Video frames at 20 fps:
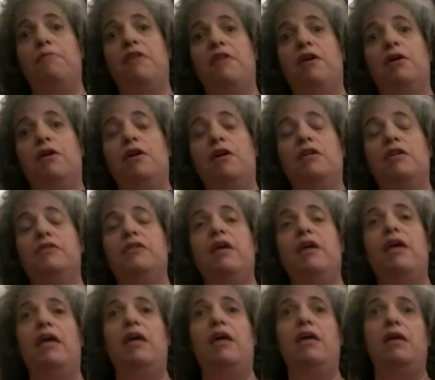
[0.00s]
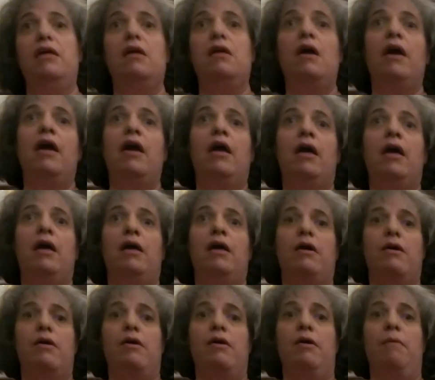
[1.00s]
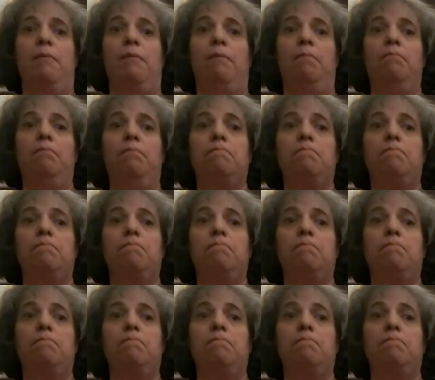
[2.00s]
there is a um,